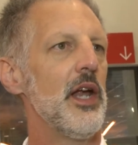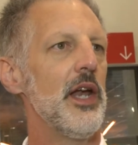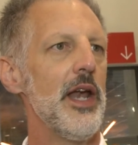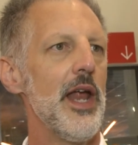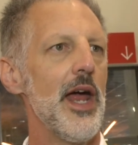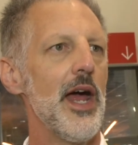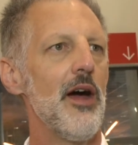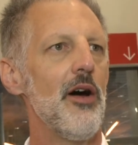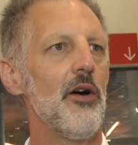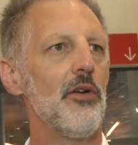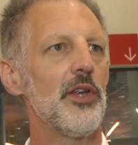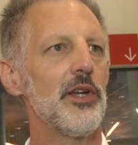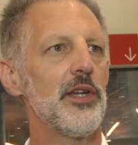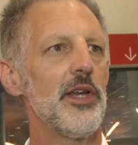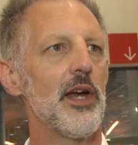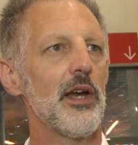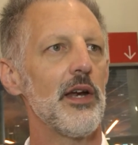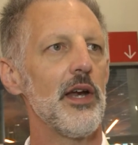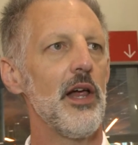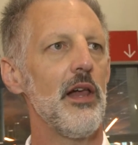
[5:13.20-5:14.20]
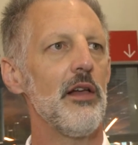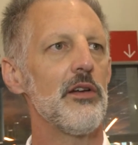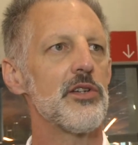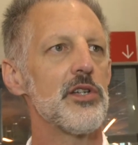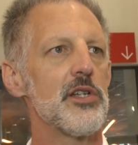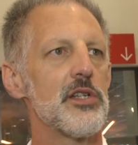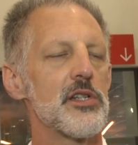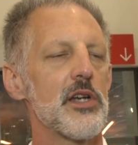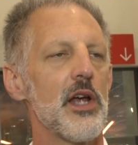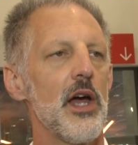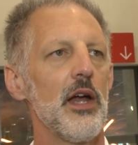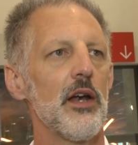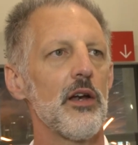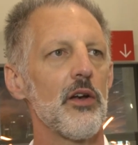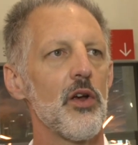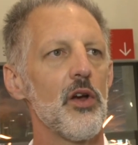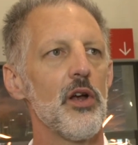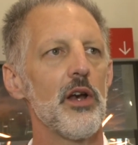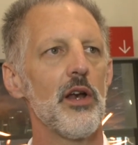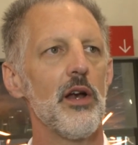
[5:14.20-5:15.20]
Now the technology has gotten
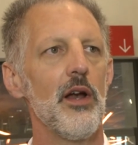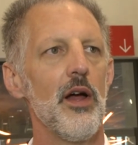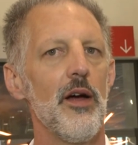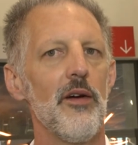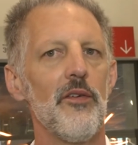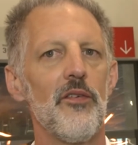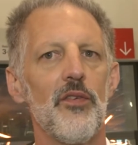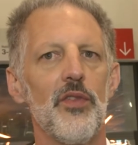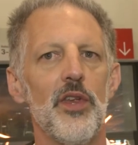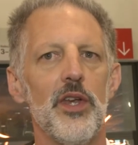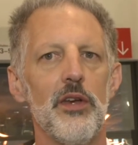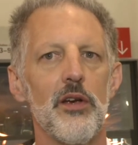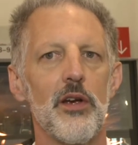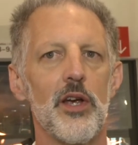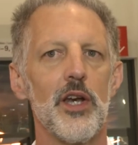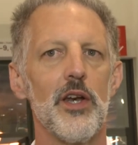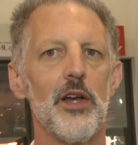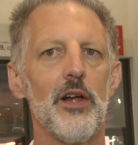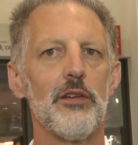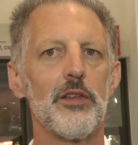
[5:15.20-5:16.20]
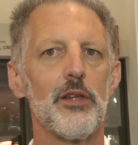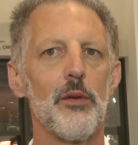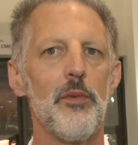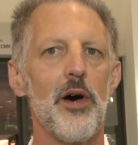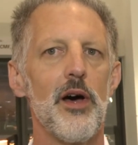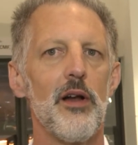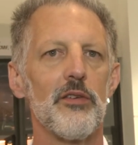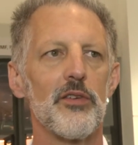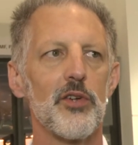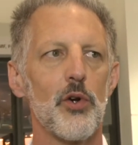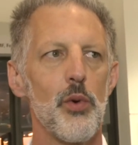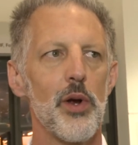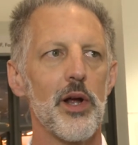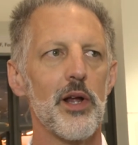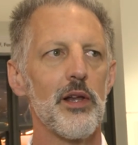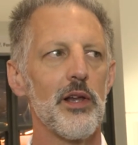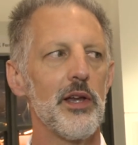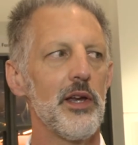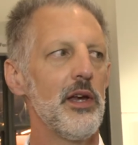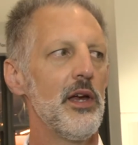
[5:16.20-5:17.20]
good enough that you can develop the models
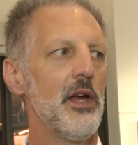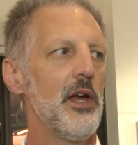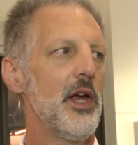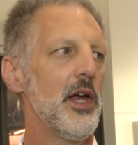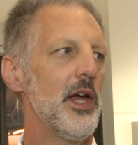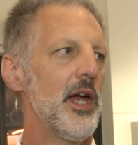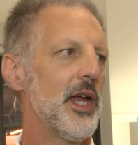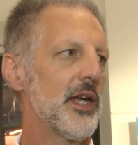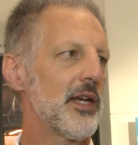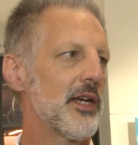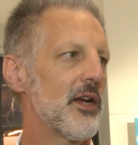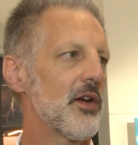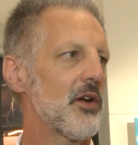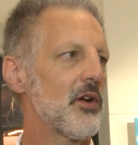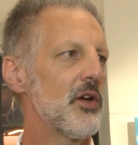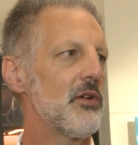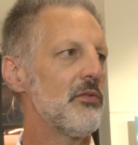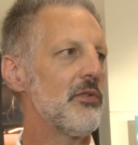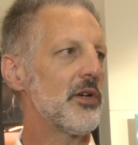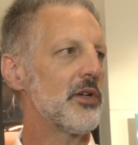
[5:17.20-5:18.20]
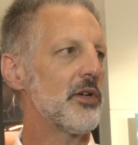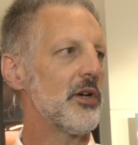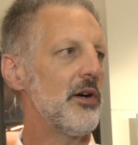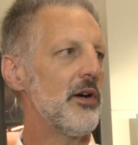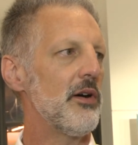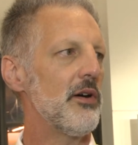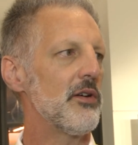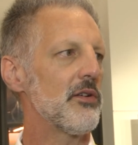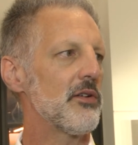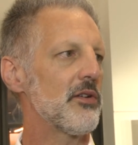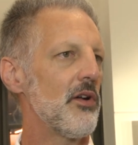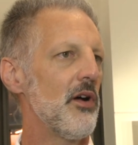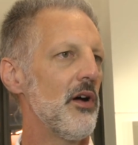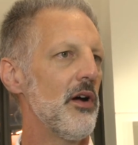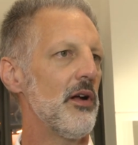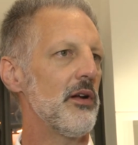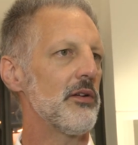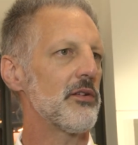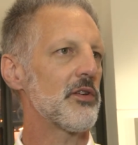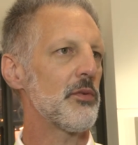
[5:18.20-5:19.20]
quickly and get good returns
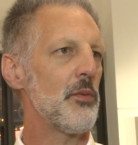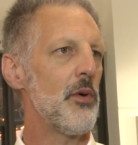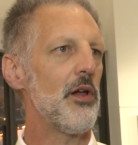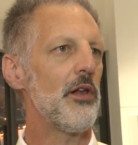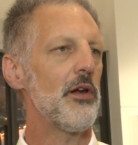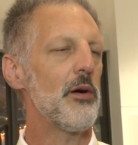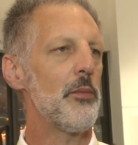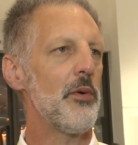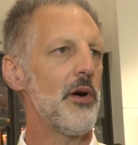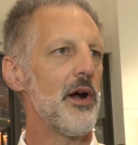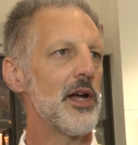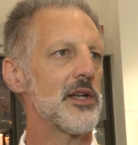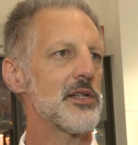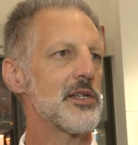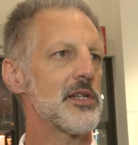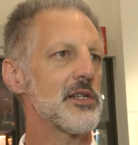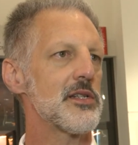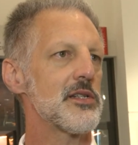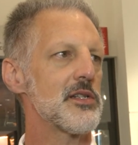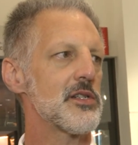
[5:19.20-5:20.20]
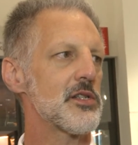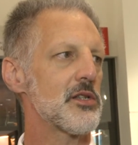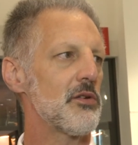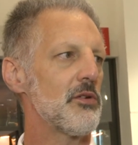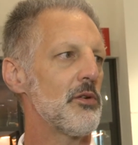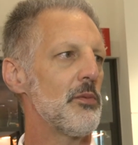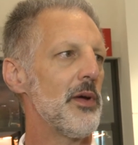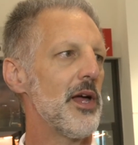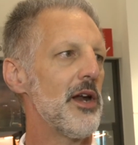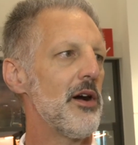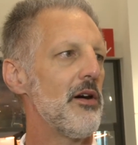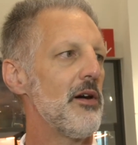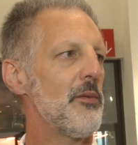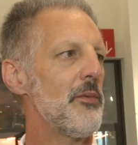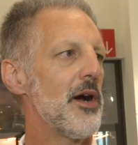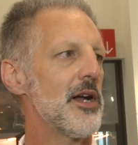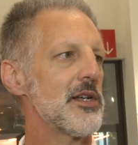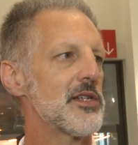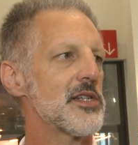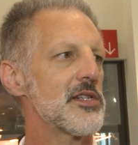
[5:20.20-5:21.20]
on smaller processes through better
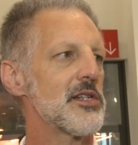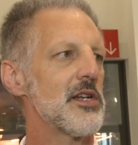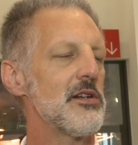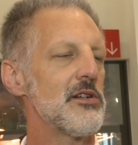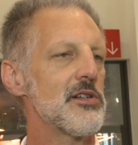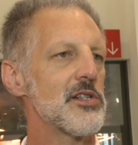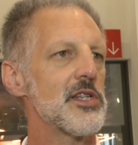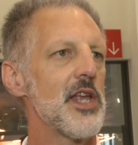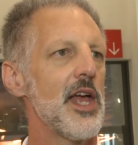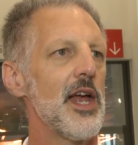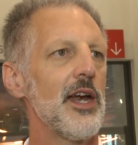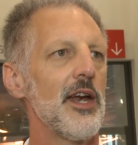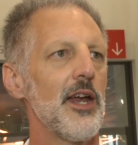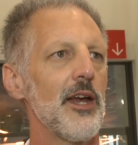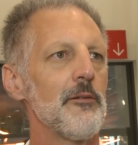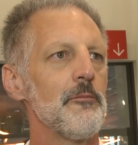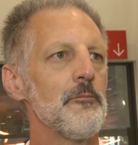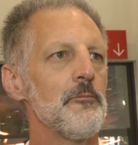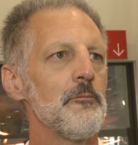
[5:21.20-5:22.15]
process understanding.